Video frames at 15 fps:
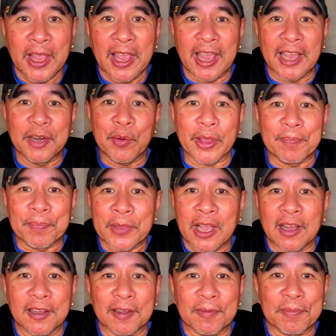Anyway,
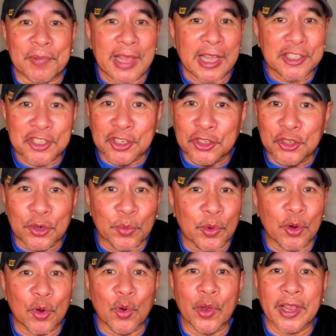that's going to do it real
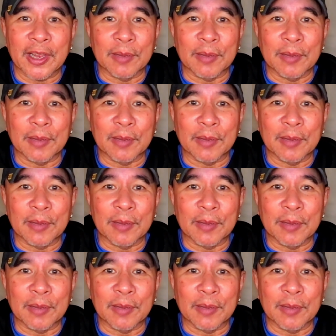quick.